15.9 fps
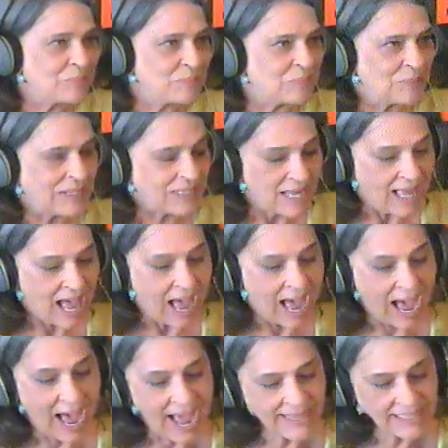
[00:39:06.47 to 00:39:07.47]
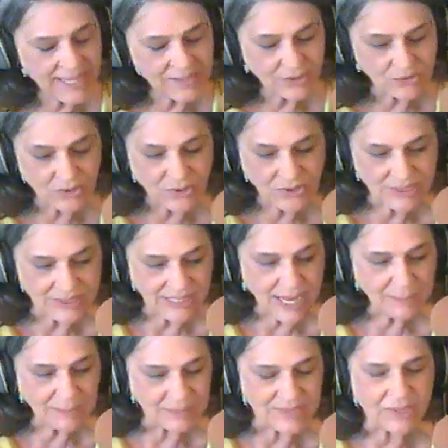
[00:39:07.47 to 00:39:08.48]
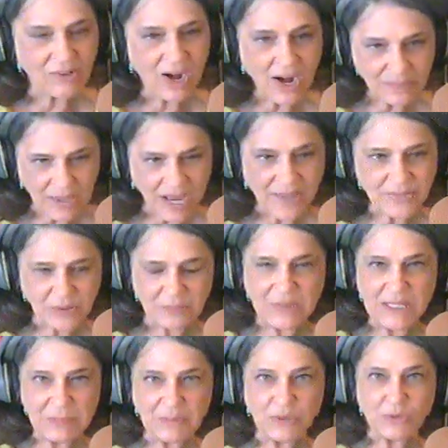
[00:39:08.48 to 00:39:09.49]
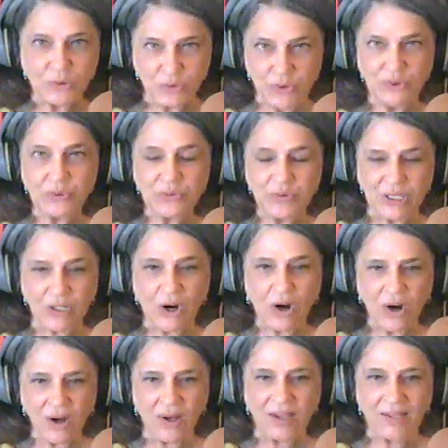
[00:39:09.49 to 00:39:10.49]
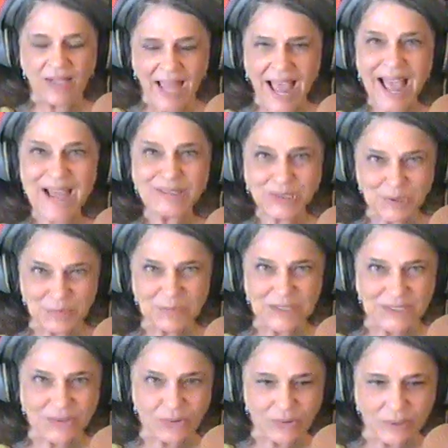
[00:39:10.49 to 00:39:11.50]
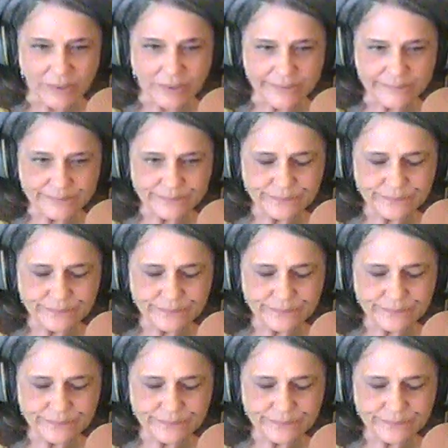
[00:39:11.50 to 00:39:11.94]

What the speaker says: but I later looked it up, and there are other people who do recall Asthmador.